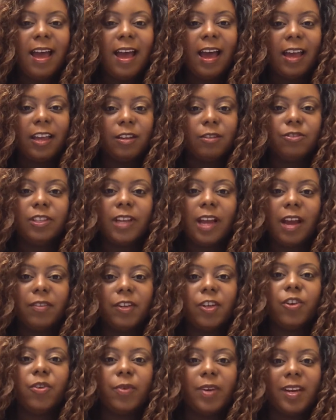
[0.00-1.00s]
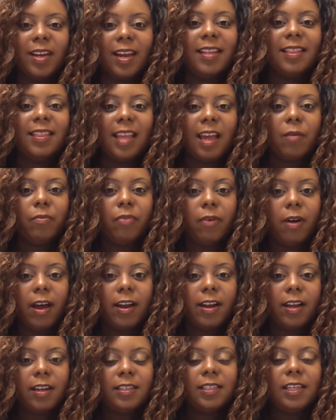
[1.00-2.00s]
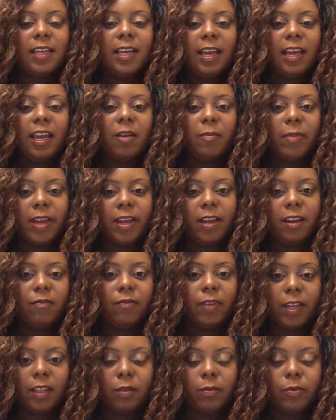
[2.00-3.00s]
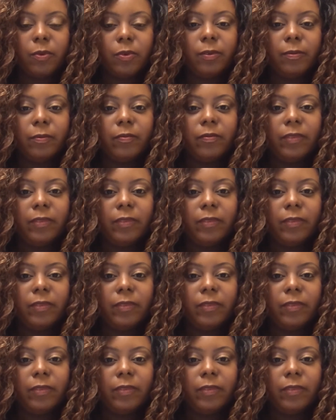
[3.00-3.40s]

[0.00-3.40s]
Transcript: I usually have to create that product and make it available.